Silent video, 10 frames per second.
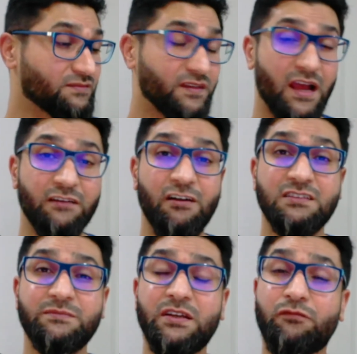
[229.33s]
the
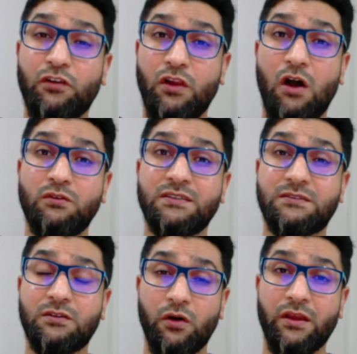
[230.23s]
advancement of cloud is
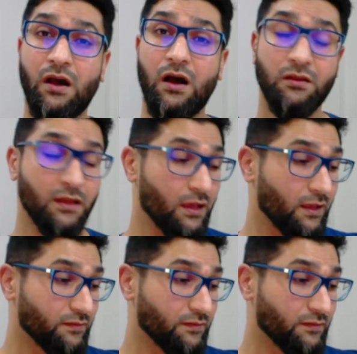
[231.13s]
going on,